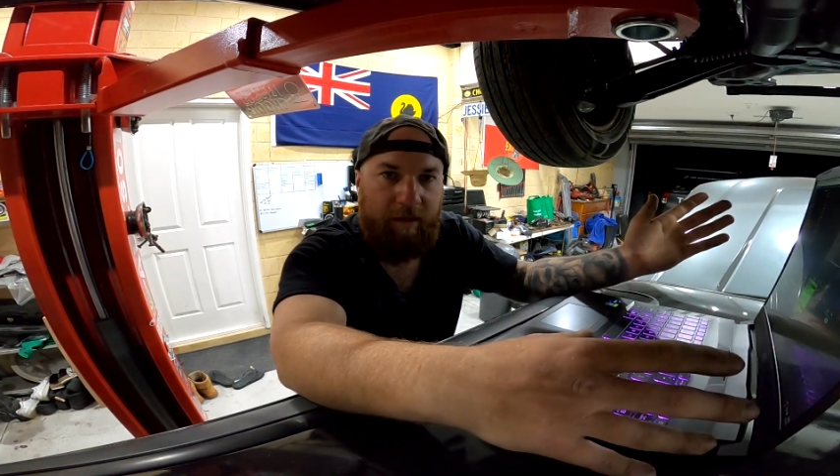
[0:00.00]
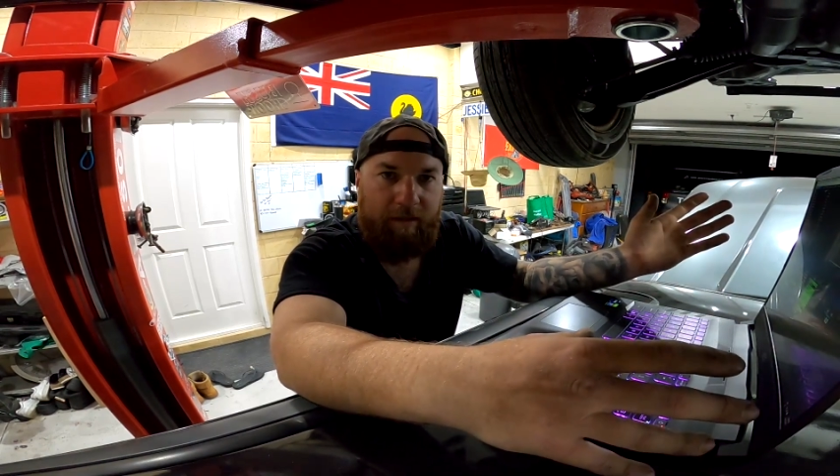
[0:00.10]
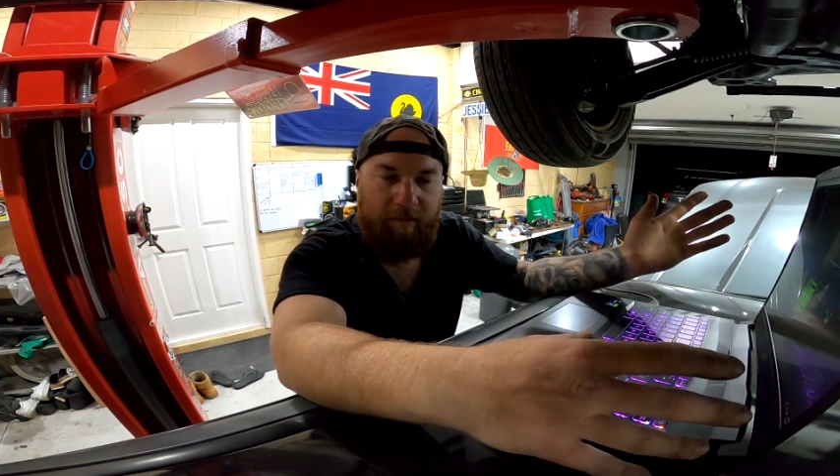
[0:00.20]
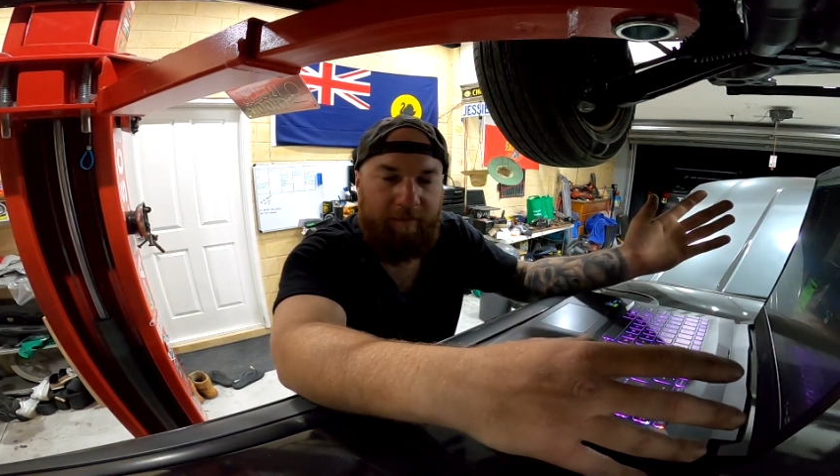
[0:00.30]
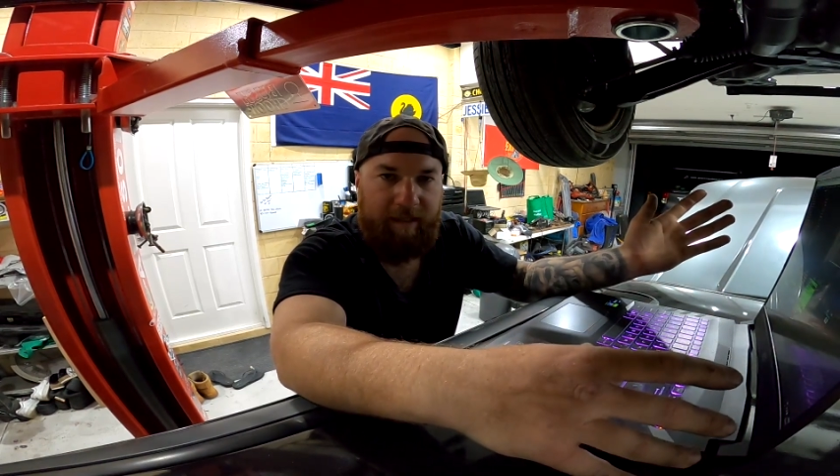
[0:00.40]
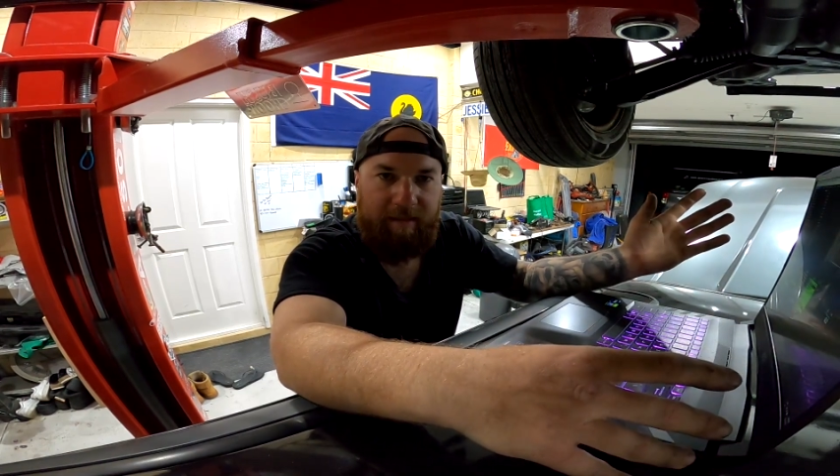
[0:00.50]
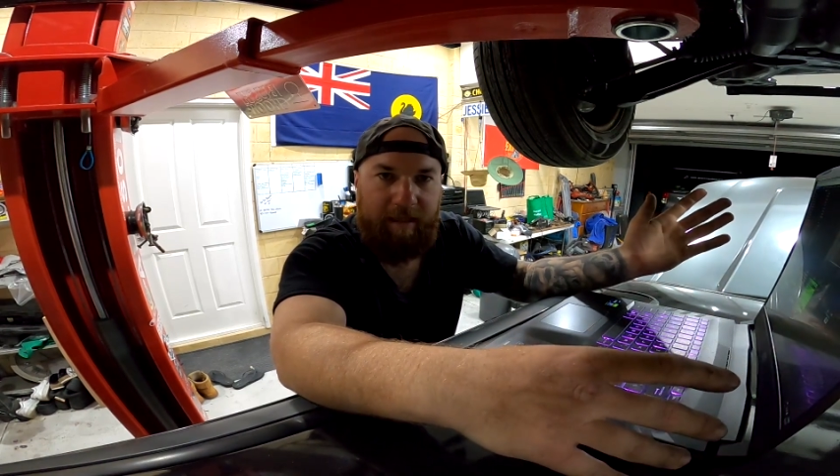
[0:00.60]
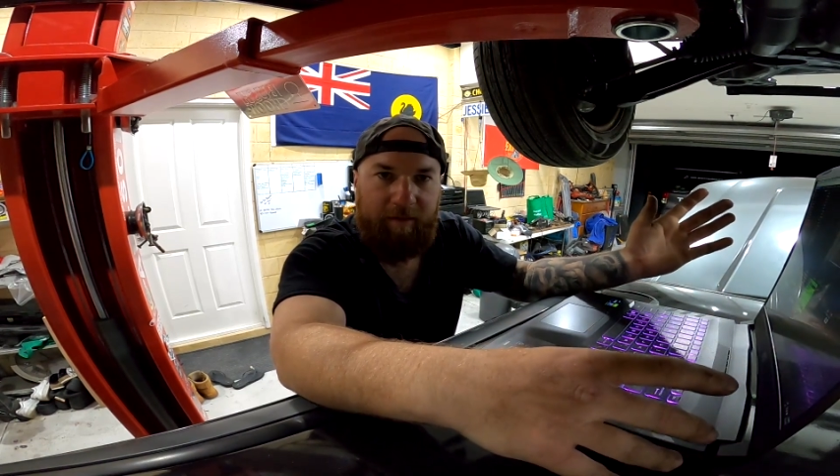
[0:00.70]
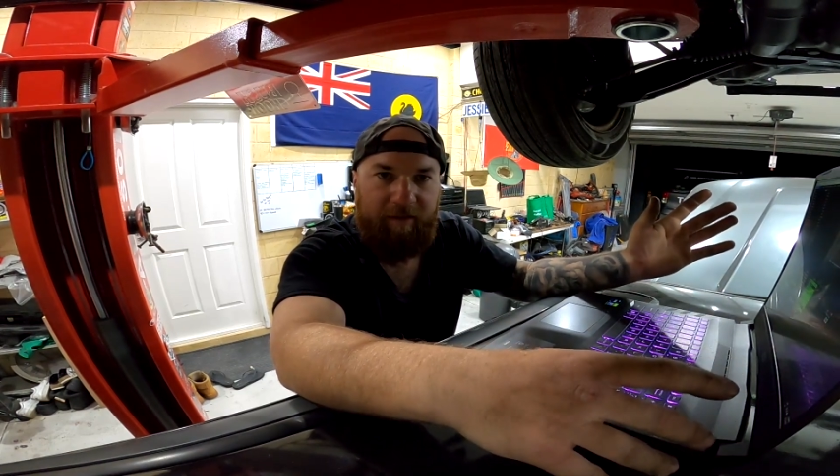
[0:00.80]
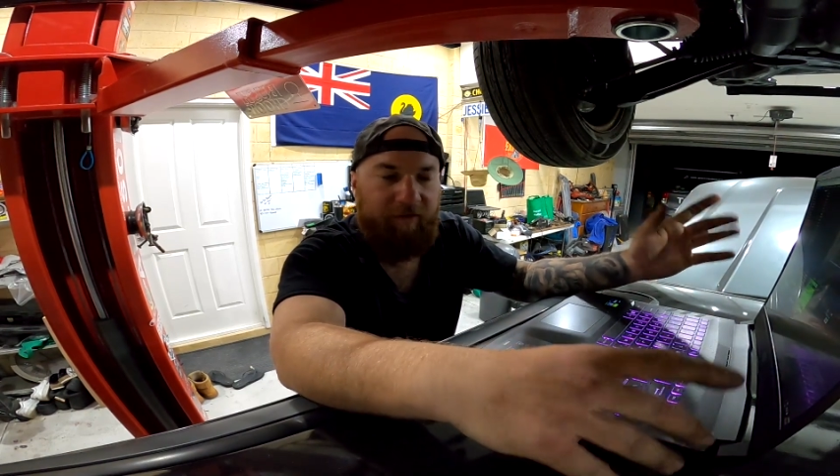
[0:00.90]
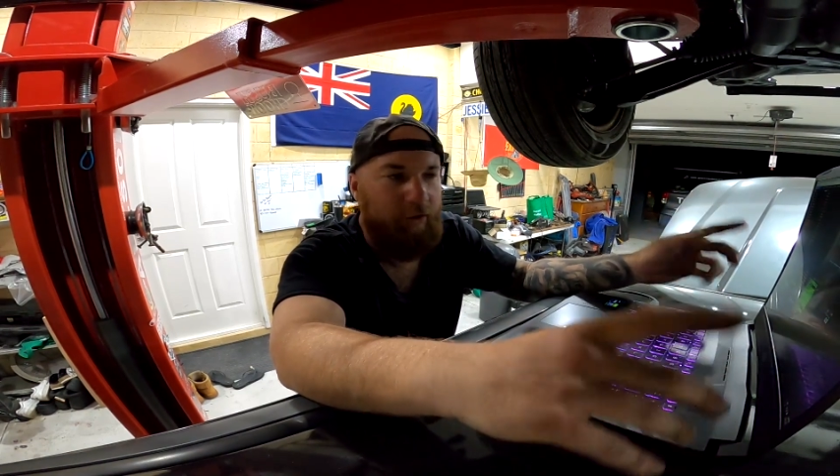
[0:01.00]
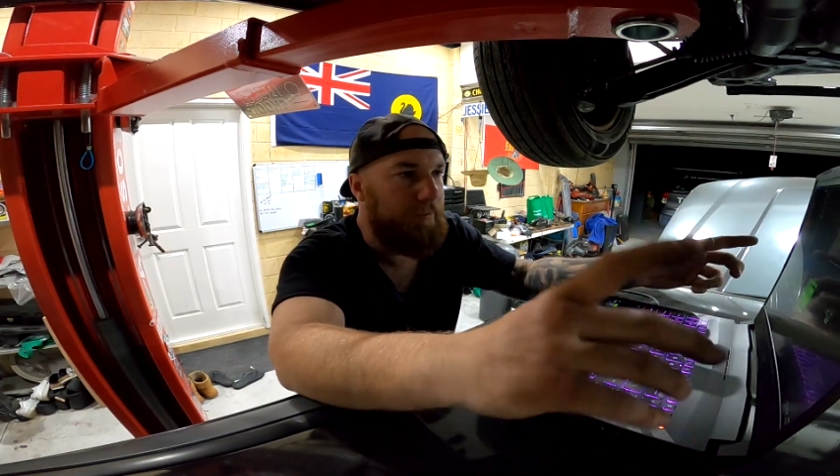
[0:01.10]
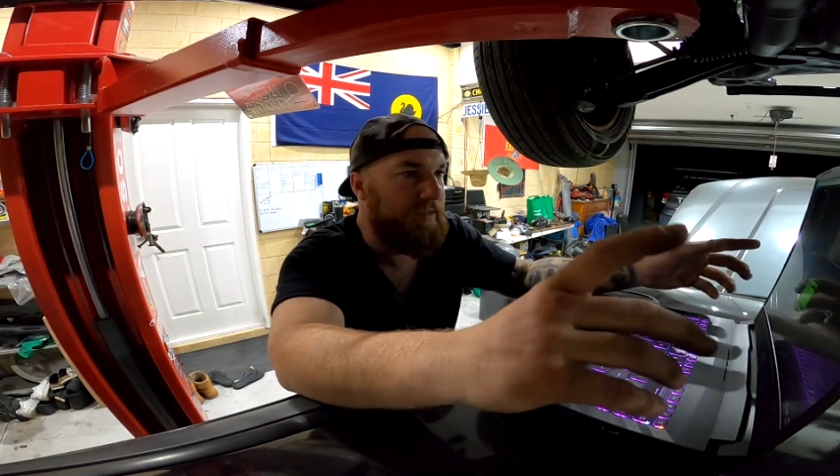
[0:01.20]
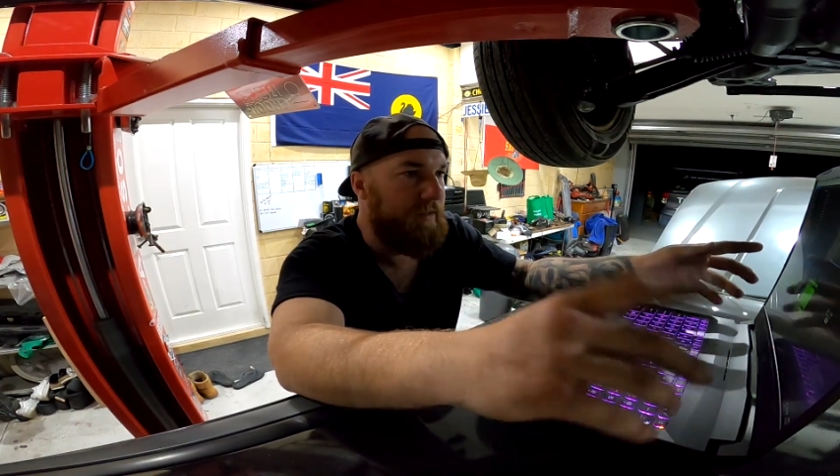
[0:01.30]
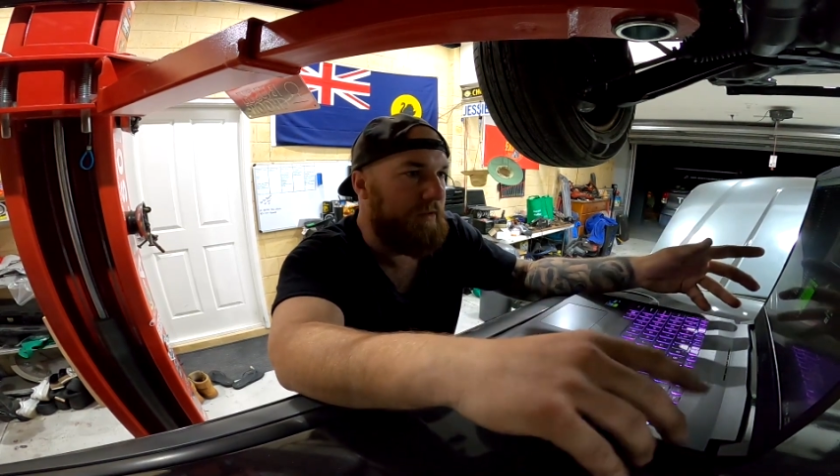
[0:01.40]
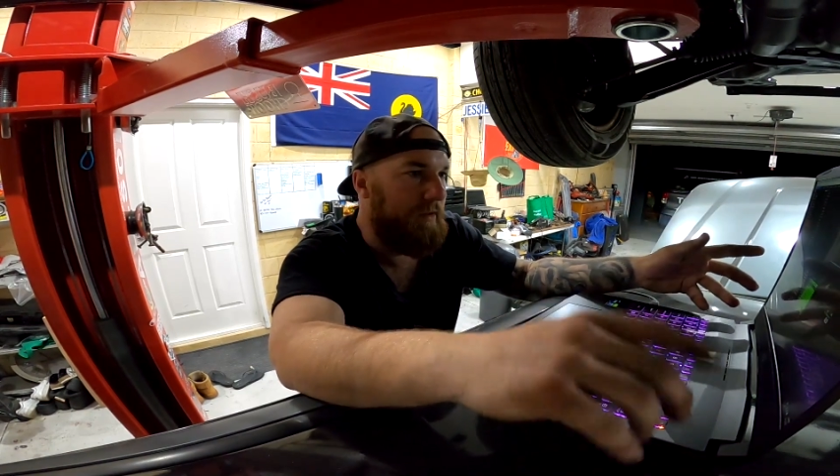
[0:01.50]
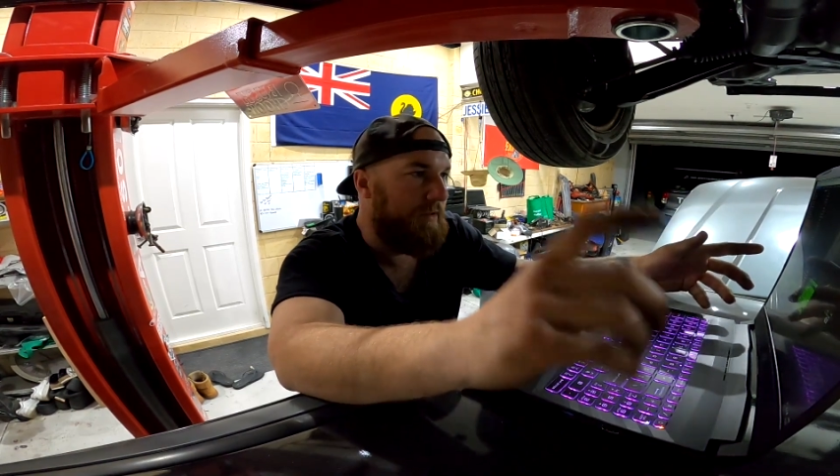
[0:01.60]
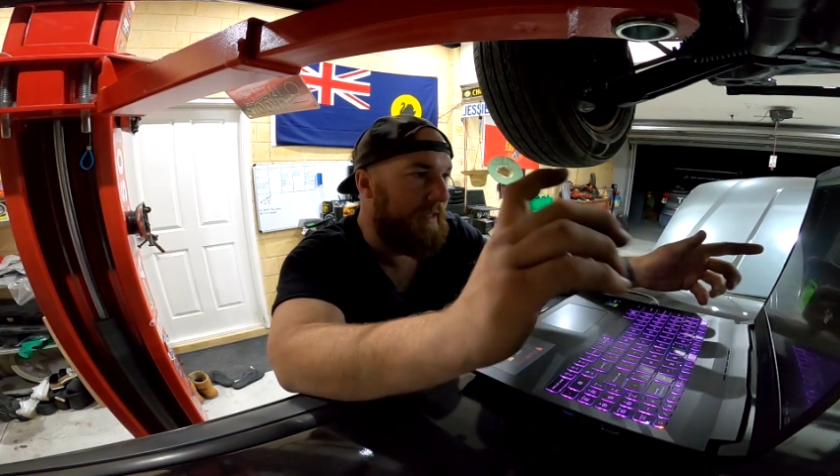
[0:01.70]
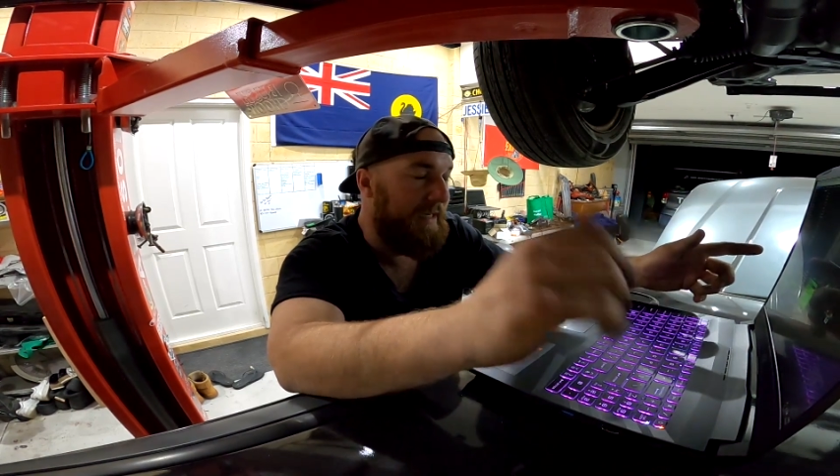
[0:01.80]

guys won't be able to see when I film. So I'm gonna